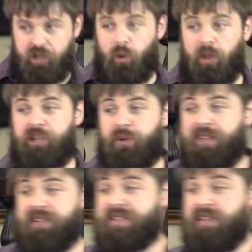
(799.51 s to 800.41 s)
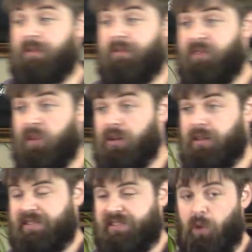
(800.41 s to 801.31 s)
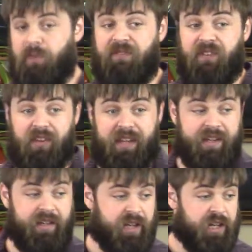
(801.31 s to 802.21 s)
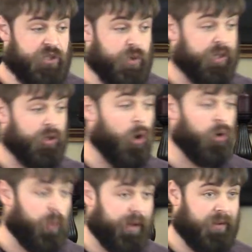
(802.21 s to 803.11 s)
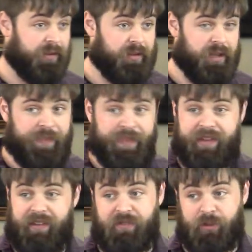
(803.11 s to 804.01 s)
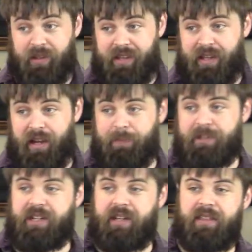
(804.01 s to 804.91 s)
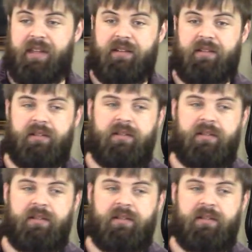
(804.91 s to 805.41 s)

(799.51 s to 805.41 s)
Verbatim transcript: nor do you give yourself full, so fully to your own will that you'll ever really accomplish anything.